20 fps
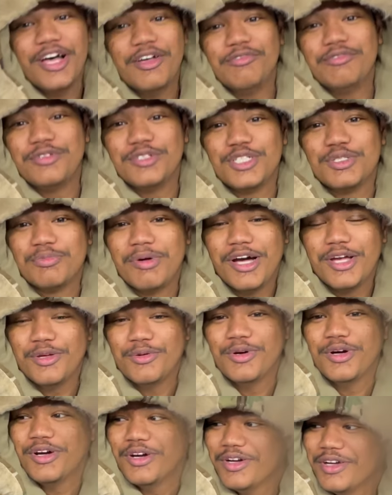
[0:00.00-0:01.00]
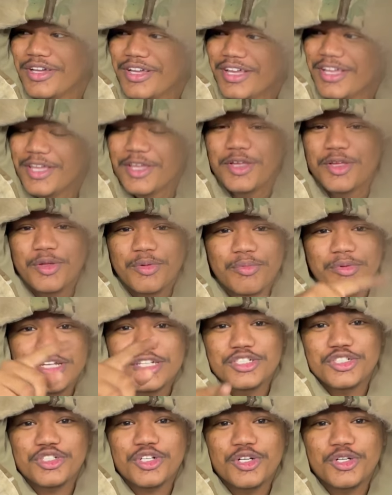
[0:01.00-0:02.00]
F in the spot you up. Me
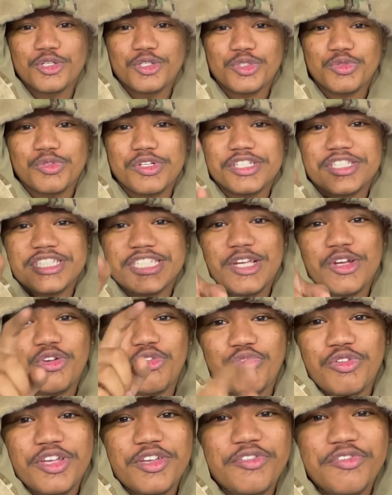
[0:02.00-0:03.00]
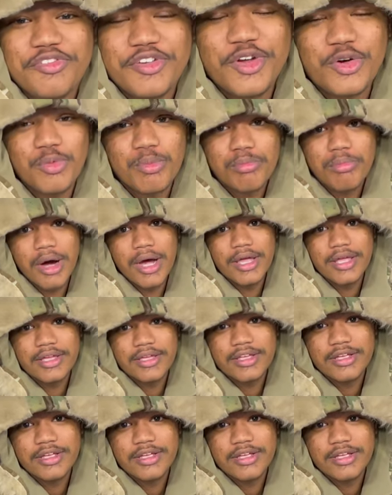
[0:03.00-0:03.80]
and Jones, me and same career field, but